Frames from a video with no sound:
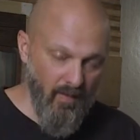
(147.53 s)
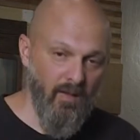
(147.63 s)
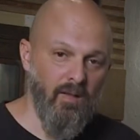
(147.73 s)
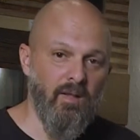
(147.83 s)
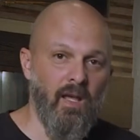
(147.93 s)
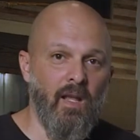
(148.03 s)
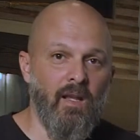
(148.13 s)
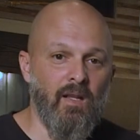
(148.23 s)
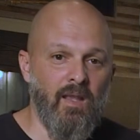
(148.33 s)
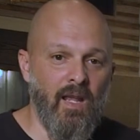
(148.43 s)

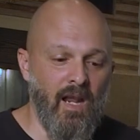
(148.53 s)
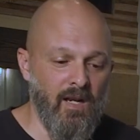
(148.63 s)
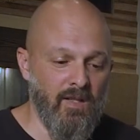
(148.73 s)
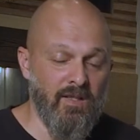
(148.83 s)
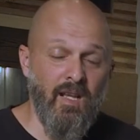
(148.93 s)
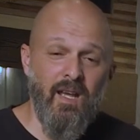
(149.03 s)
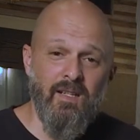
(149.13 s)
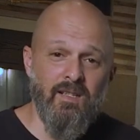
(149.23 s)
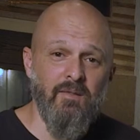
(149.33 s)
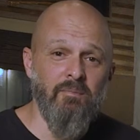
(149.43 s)
that this guy
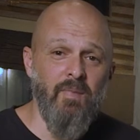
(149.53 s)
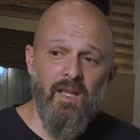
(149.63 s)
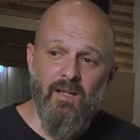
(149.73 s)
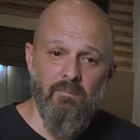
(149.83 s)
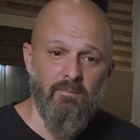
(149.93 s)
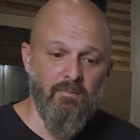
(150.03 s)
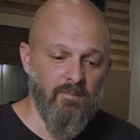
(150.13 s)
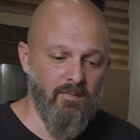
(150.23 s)
actually made them.